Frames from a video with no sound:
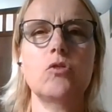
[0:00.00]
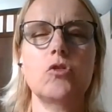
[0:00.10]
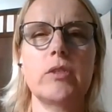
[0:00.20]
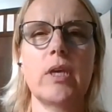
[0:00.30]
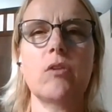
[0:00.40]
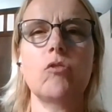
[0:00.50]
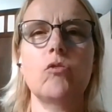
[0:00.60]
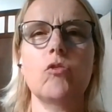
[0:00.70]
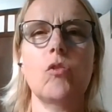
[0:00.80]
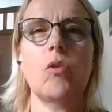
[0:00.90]
takes you
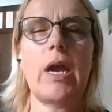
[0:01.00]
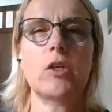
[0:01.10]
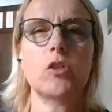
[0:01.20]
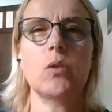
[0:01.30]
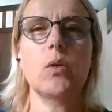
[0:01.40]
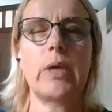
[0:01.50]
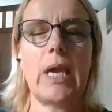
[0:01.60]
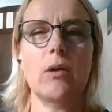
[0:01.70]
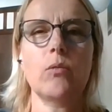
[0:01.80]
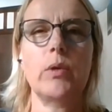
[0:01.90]
to your actual
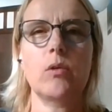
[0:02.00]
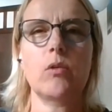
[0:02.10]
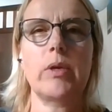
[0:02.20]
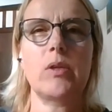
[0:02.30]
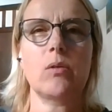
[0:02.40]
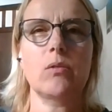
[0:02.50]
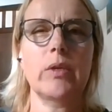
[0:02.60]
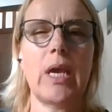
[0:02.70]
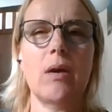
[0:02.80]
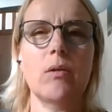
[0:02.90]
account when you create your own
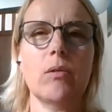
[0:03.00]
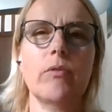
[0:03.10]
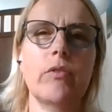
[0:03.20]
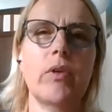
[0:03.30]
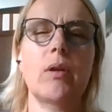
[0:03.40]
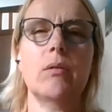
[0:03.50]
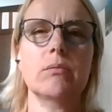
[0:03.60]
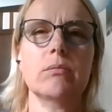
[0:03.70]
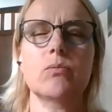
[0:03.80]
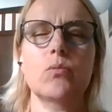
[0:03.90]
account. Obviously, I don't
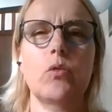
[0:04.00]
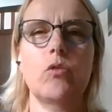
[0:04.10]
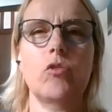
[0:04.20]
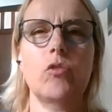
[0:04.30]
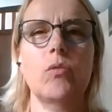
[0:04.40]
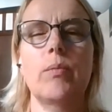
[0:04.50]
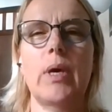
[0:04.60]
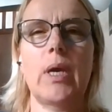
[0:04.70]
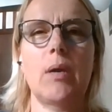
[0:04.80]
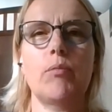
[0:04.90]
want to show
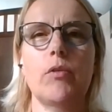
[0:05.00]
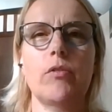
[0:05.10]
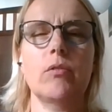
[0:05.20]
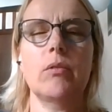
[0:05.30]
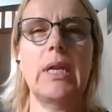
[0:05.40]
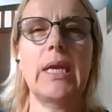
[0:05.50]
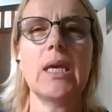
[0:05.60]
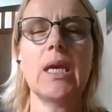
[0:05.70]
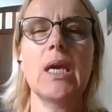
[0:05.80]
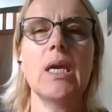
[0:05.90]
my personal link.
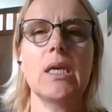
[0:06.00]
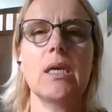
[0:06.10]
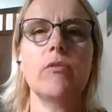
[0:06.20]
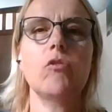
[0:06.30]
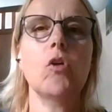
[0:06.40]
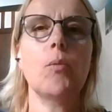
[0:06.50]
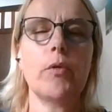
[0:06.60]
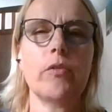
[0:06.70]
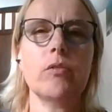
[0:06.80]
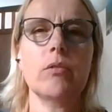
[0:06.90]
It gives you a
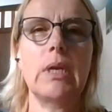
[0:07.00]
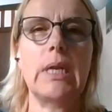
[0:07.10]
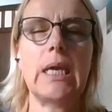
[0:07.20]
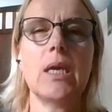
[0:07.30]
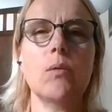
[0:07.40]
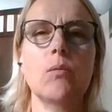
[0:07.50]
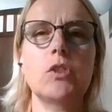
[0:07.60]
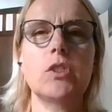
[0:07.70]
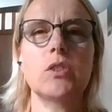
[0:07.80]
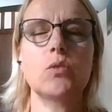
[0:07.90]
personal link, which
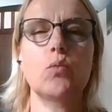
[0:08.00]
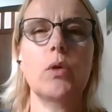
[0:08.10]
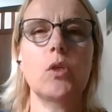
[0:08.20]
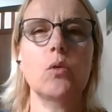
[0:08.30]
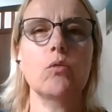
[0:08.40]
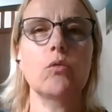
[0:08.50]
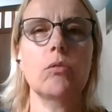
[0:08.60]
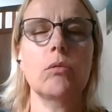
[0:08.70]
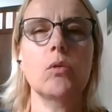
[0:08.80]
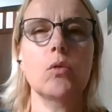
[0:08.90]
is what you'll
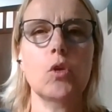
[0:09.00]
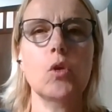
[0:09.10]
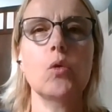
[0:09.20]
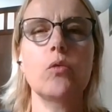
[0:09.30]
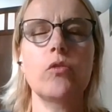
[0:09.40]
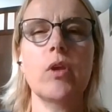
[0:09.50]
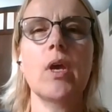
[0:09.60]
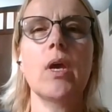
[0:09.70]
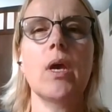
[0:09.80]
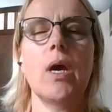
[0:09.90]
use
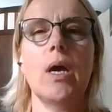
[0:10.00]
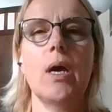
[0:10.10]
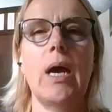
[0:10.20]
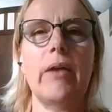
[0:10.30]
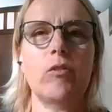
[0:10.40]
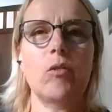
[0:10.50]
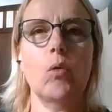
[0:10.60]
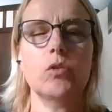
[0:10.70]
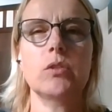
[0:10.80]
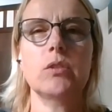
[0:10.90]
as a
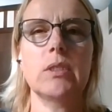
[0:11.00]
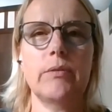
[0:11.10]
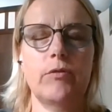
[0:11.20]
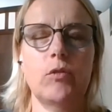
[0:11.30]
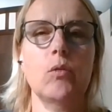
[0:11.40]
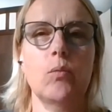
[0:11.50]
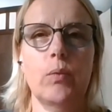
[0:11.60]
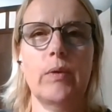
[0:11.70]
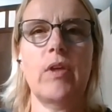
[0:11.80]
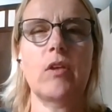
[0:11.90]
host
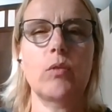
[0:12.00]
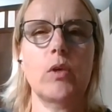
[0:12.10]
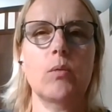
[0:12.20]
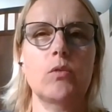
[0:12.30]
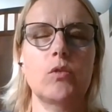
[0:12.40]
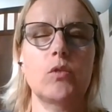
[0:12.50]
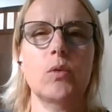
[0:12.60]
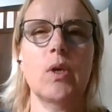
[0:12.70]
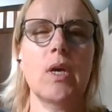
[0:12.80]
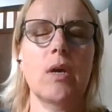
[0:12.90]
if that's what you want to do.
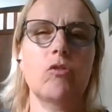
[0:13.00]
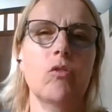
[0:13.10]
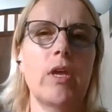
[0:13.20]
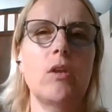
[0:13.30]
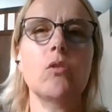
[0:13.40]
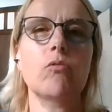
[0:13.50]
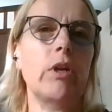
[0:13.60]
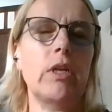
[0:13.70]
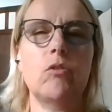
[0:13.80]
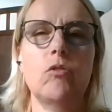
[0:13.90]
So then you're
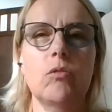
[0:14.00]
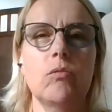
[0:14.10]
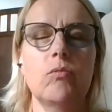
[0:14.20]
ready to